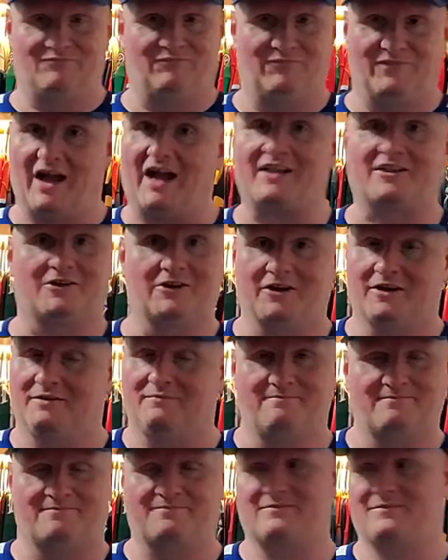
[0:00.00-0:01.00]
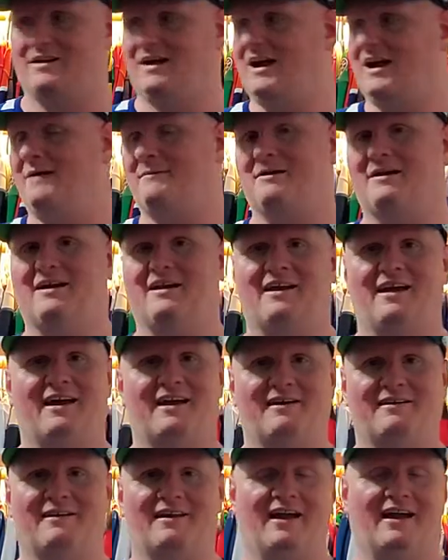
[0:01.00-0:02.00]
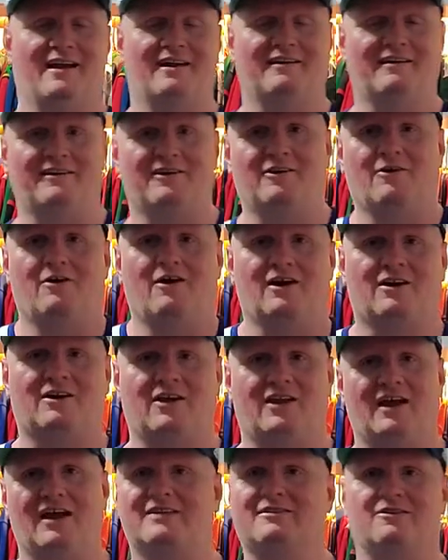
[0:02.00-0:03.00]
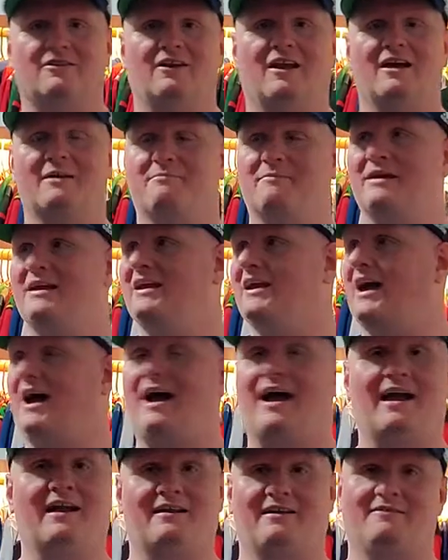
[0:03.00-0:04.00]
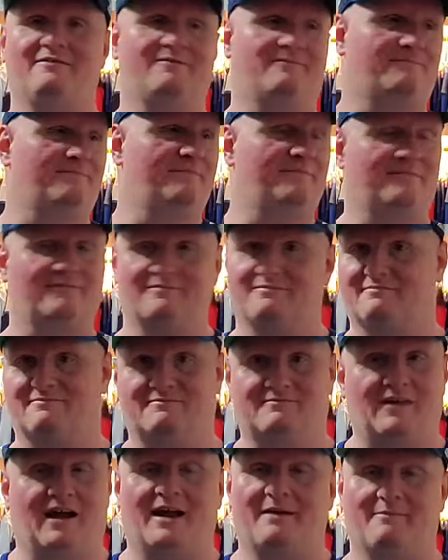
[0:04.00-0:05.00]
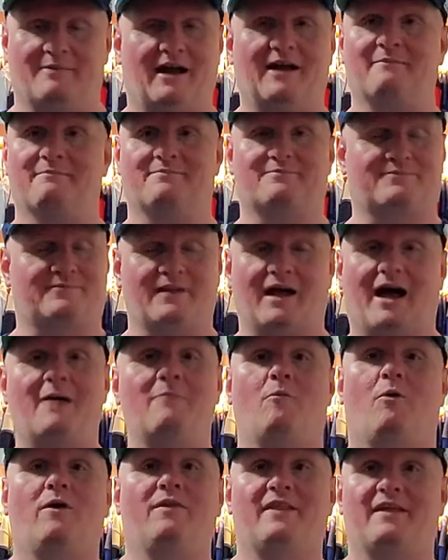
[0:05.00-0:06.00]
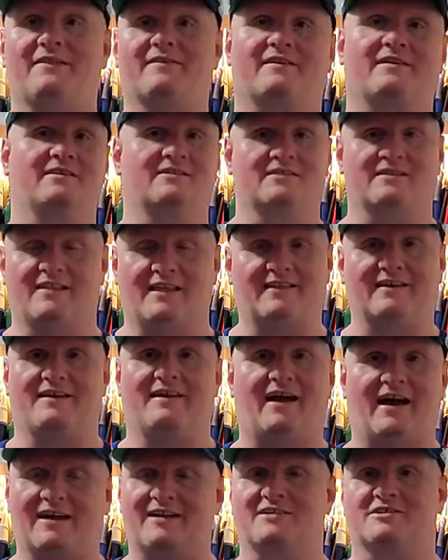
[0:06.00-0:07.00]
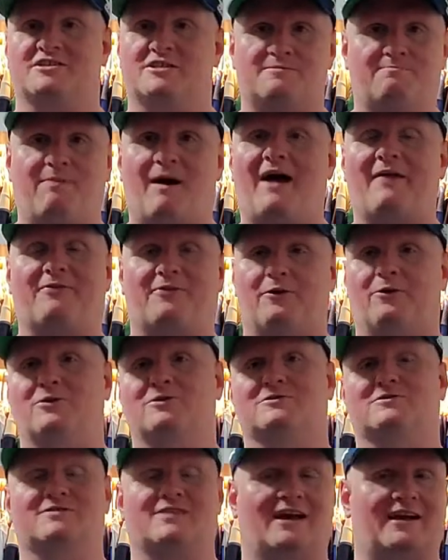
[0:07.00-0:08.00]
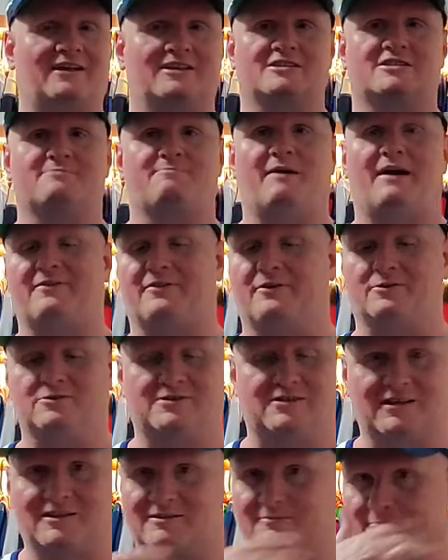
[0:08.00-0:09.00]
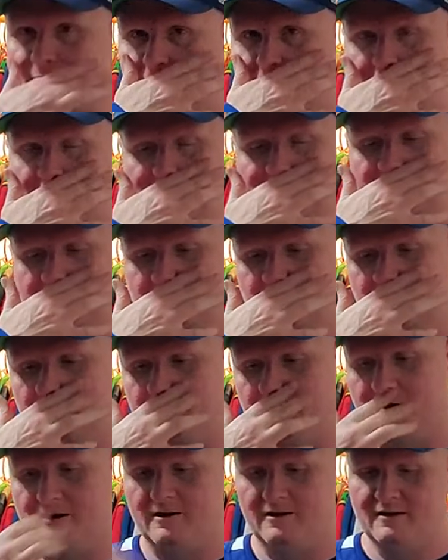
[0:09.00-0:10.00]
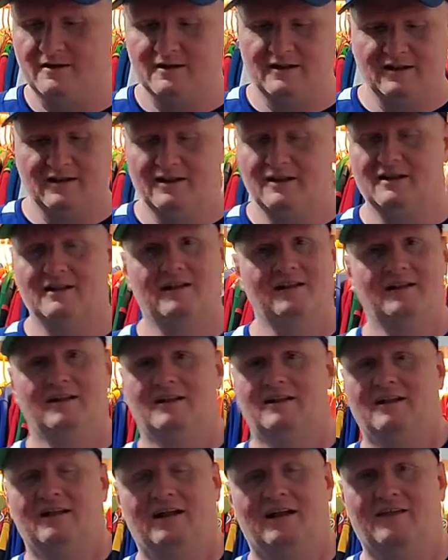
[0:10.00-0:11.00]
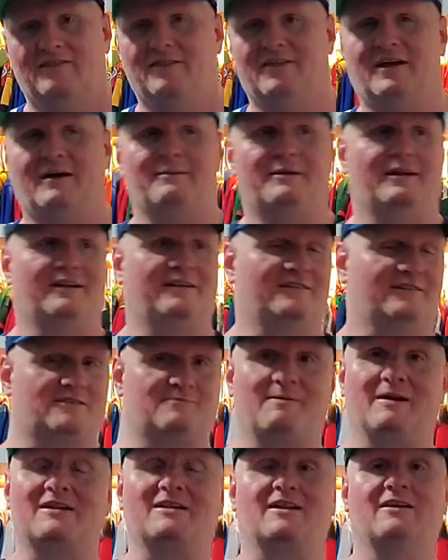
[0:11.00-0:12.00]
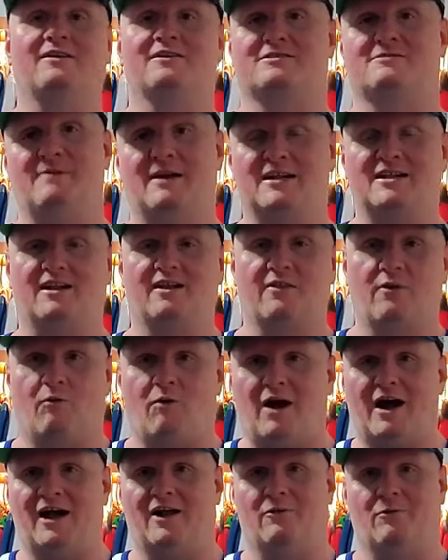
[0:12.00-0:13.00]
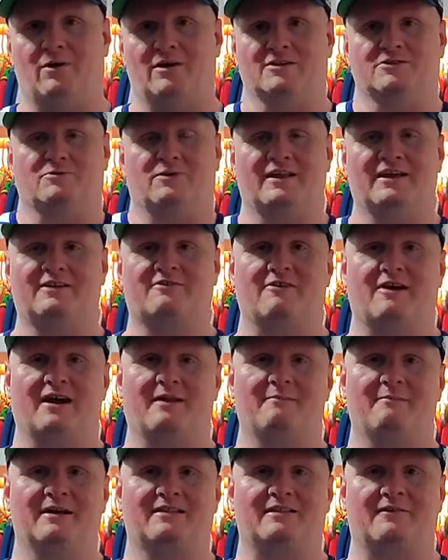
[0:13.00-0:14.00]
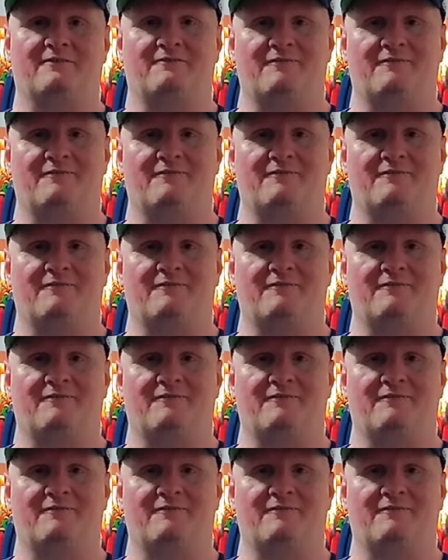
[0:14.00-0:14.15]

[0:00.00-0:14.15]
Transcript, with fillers: Not good. I mean, and and you know, a collector like me, I, I I'm I'm one that can that I can spot those I can spot those things from across the room. I mean, especially especially the wild ones. When they try to make the